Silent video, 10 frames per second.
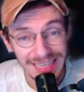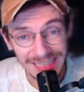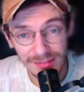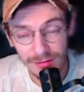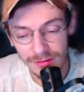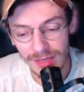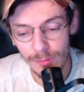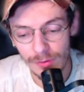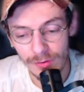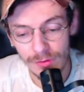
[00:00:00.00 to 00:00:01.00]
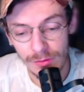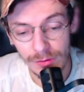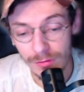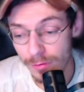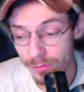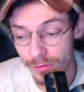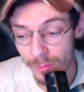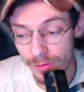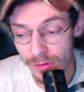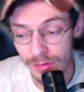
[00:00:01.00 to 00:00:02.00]
It's the same with undead units. So
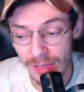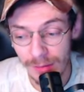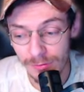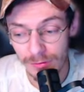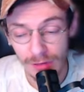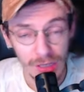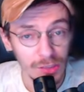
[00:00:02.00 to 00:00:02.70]
some unit games